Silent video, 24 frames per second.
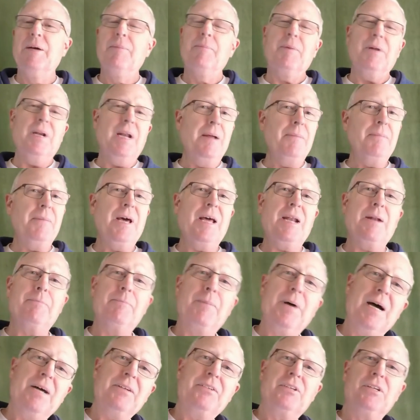But I'm not
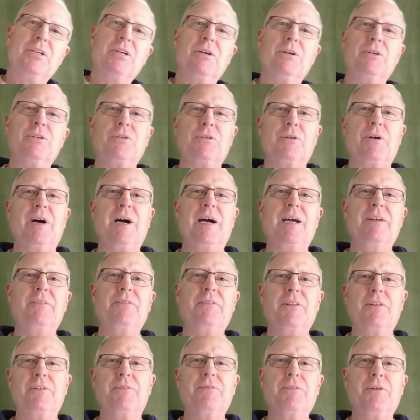about to go try it
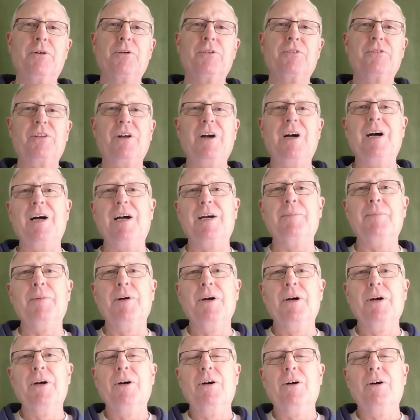for the first time